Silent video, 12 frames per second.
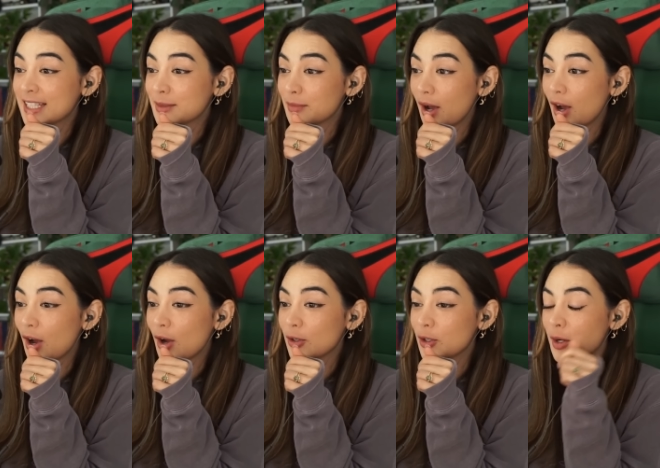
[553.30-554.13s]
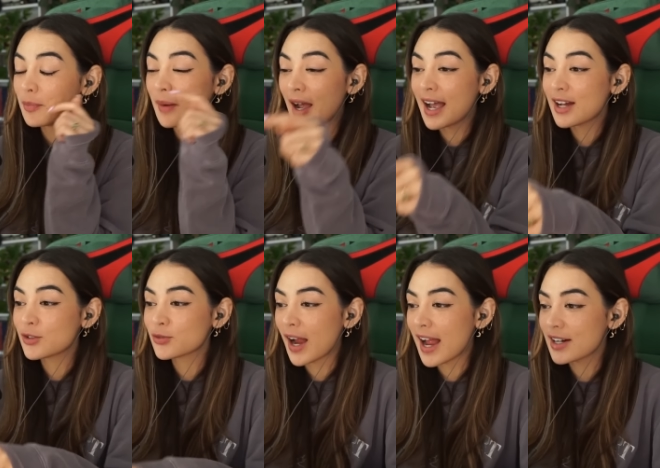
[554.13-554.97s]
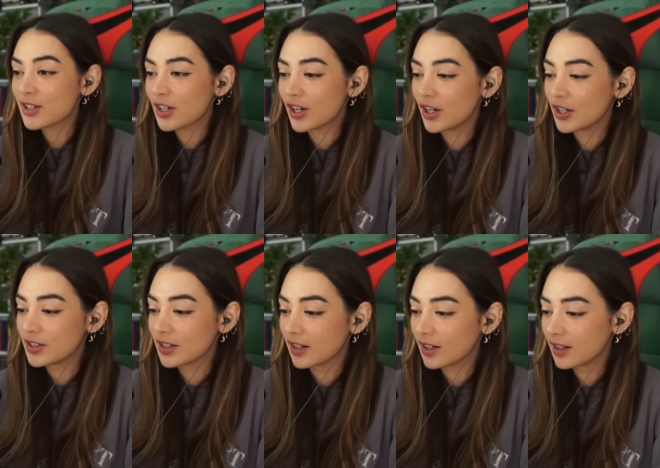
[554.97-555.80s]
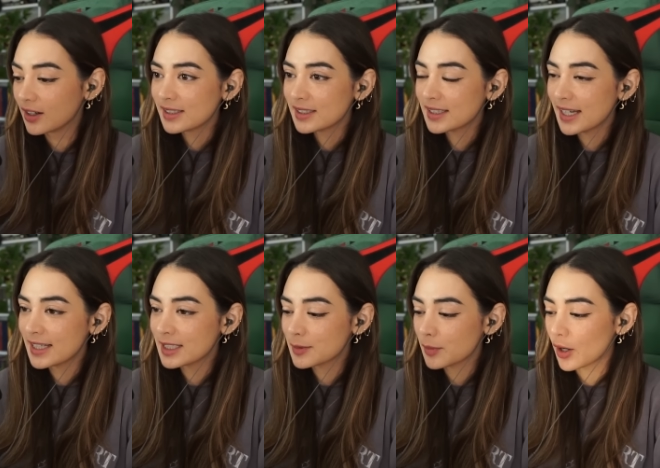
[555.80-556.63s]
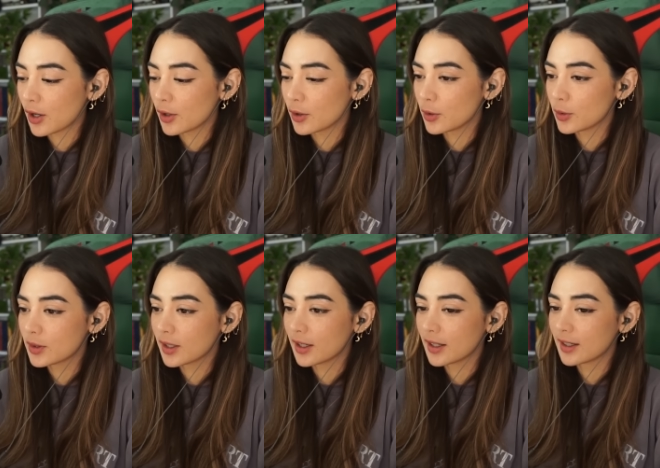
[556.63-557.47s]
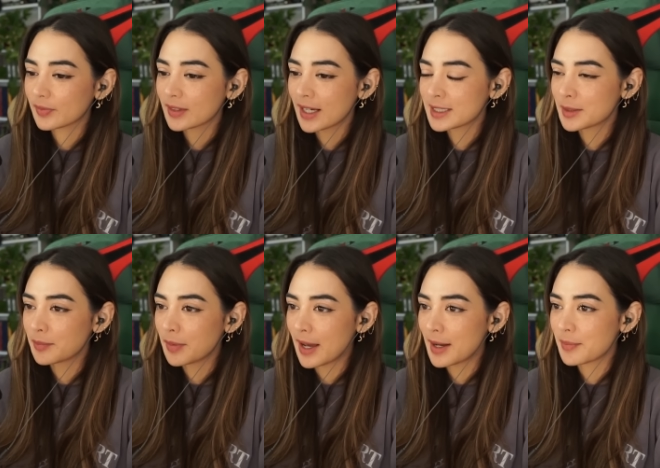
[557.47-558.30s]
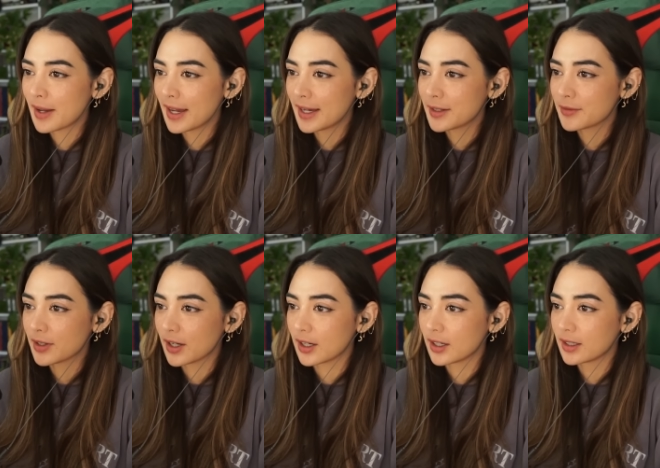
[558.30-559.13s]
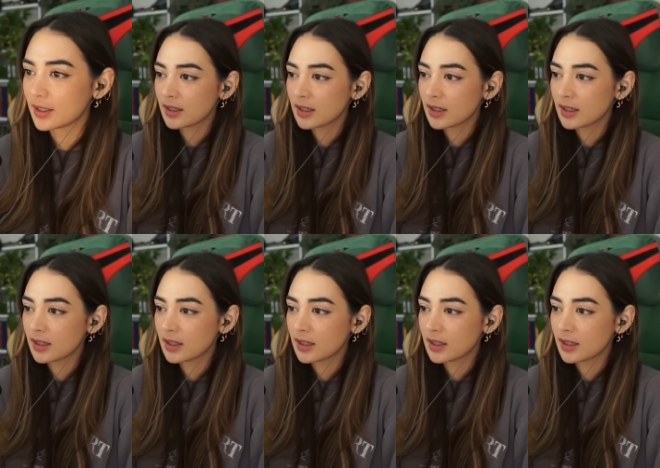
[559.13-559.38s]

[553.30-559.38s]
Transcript: Smoke, you bad dragon! Seasmoke, that's some bad behavior.